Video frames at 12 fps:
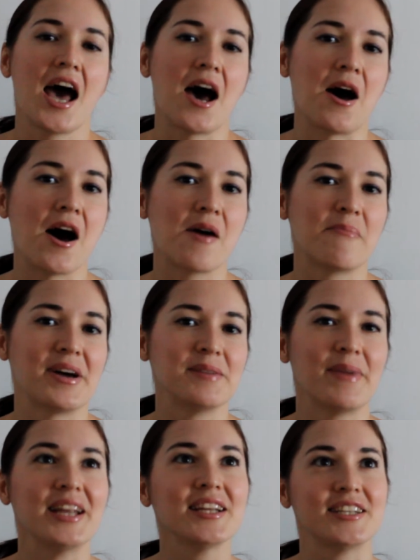
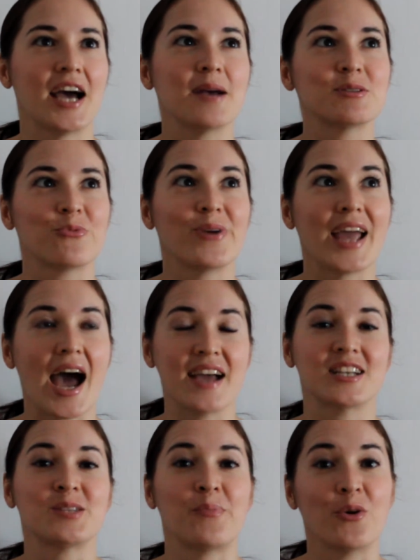but many times we are
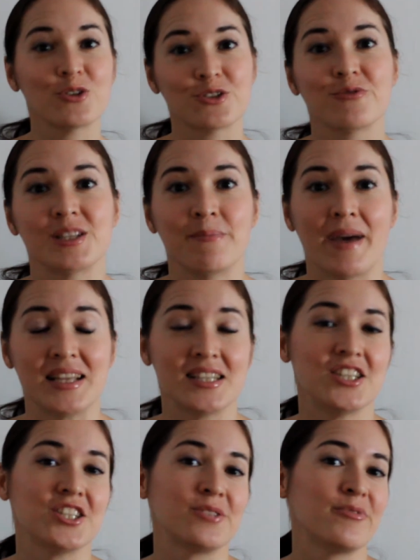exposed to the
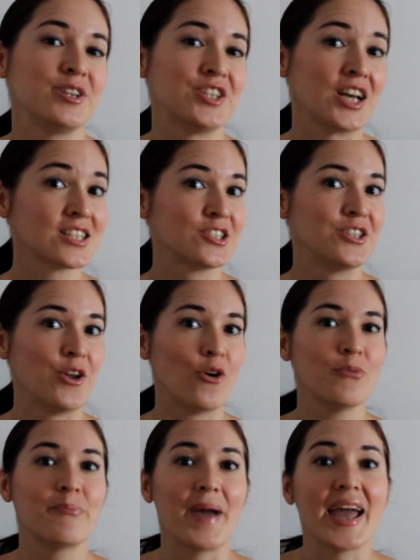messages, we just
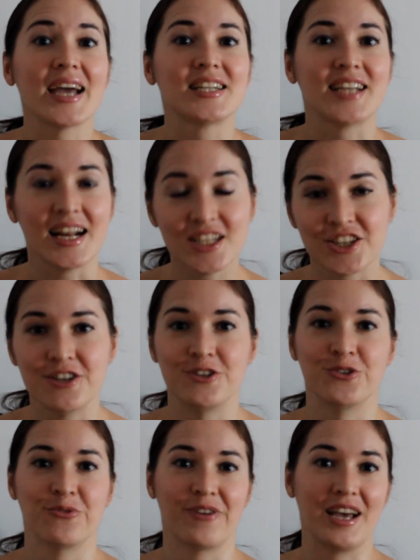don't pay attention
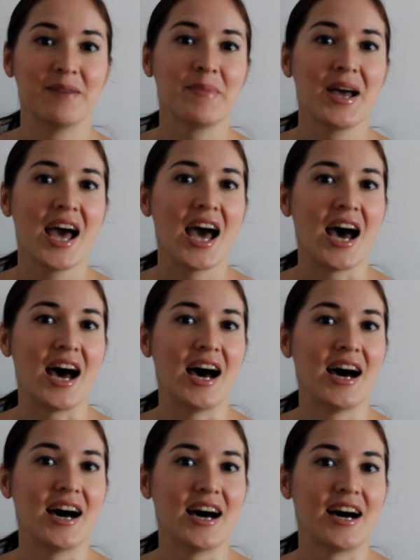to them.
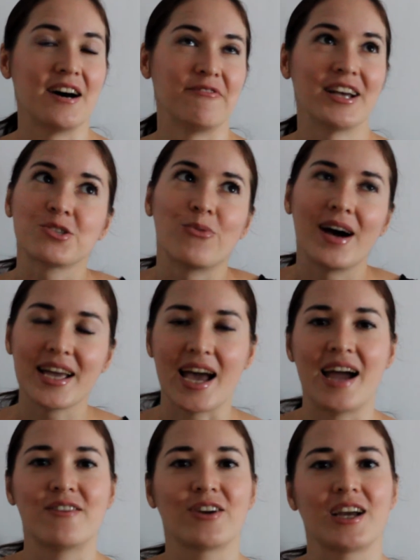That's why
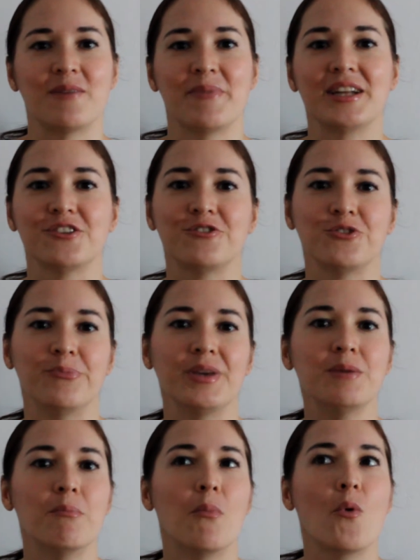I recommend you to
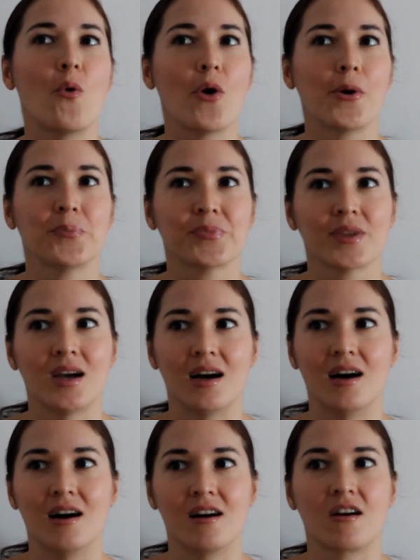be more
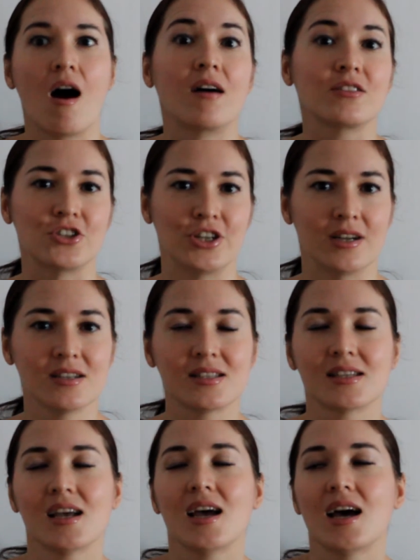
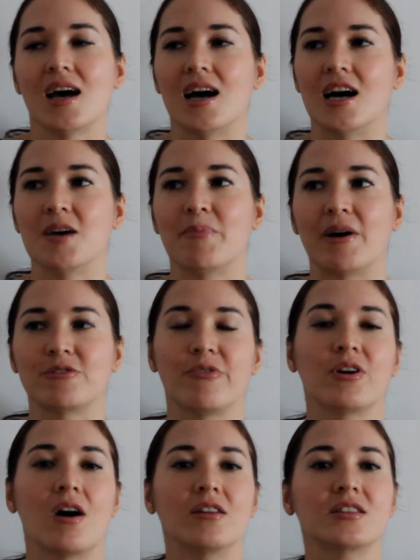conscious about
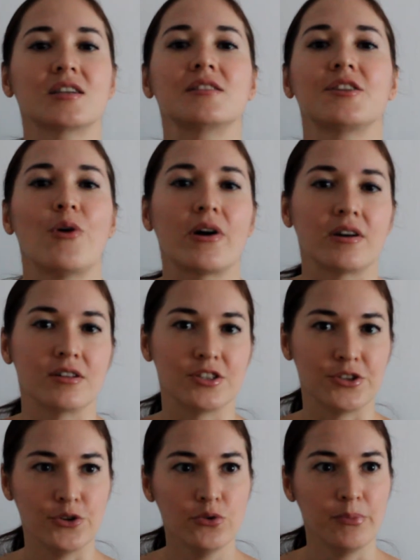the content you are
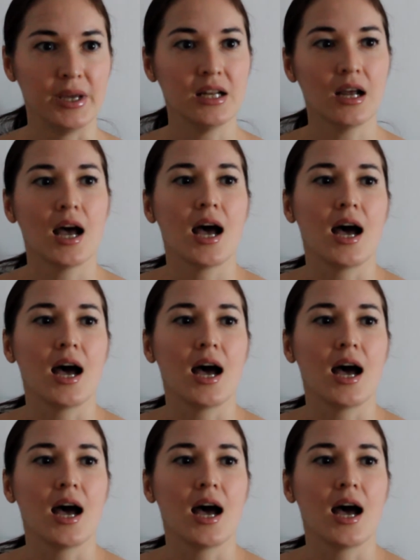consuming.